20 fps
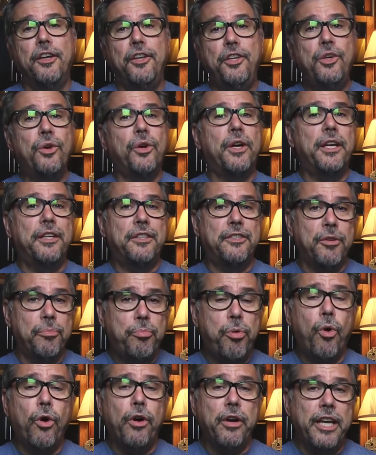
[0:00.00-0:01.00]
you can
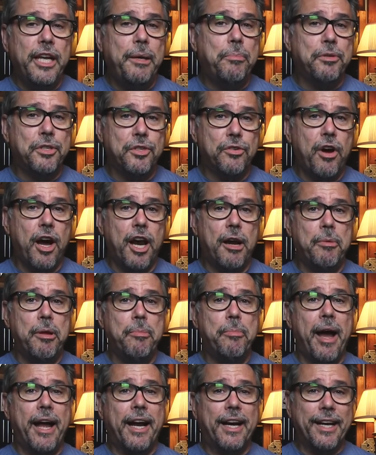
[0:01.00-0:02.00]
support Deep Astronomy
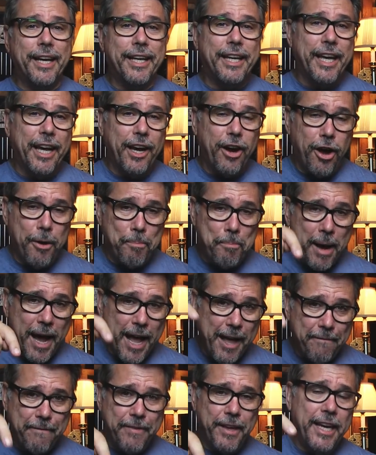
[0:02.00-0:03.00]
by clicking on
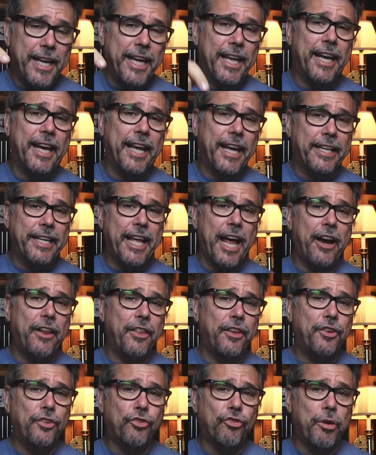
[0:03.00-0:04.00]
my affiliate link down
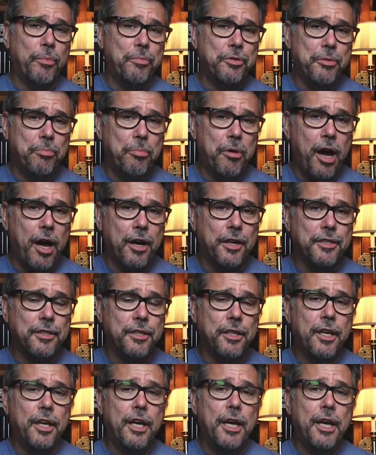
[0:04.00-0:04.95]
in the description box